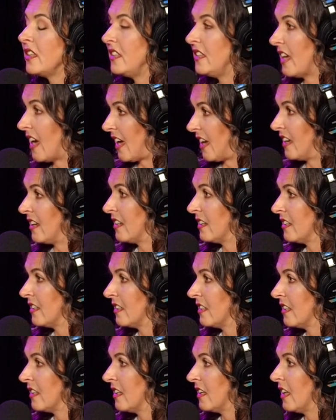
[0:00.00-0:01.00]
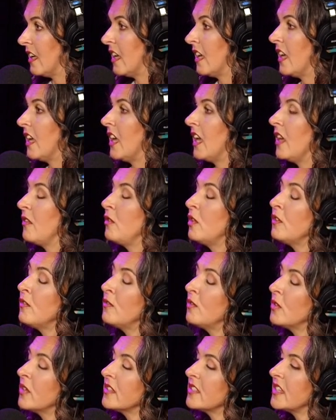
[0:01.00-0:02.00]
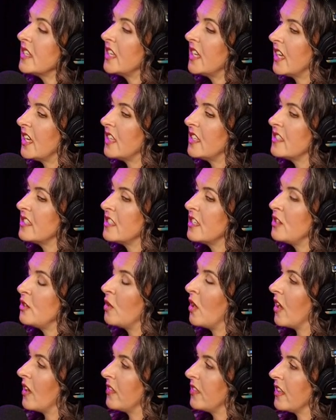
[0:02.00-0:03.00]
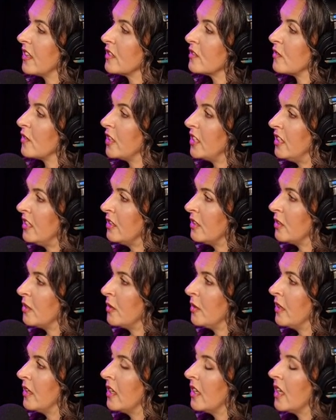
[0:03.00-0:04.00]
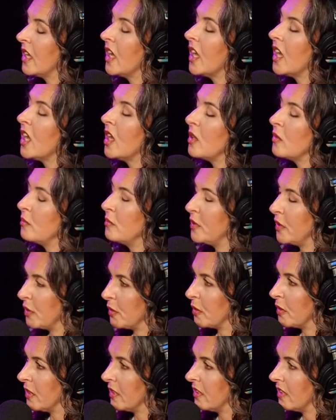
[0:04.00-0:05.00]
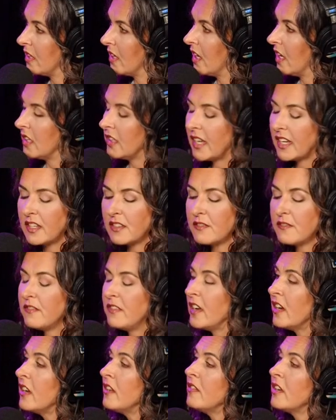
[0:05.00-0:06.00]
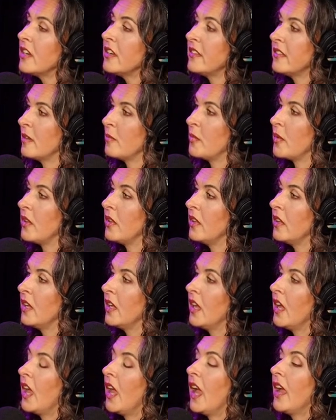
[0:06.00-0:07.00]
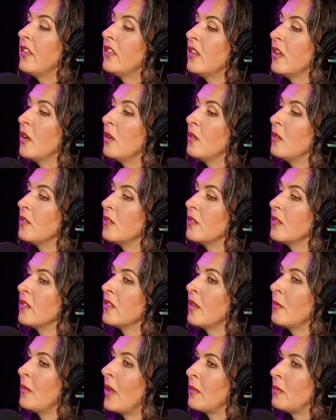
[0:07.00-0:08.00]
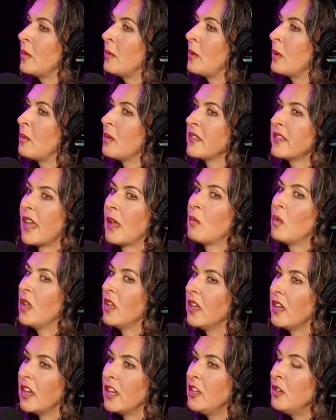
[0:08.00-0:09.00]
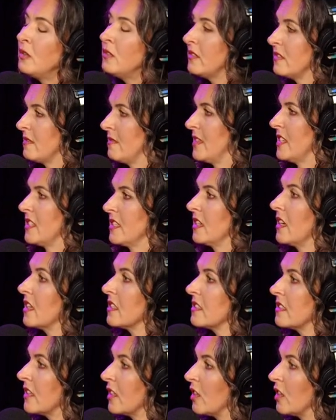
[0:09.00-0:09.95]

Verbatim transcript: yay. If you're forcing kids to do hard things for you, boo. Like it's very, very simple. And so sometimes people will say, well, are you dissing on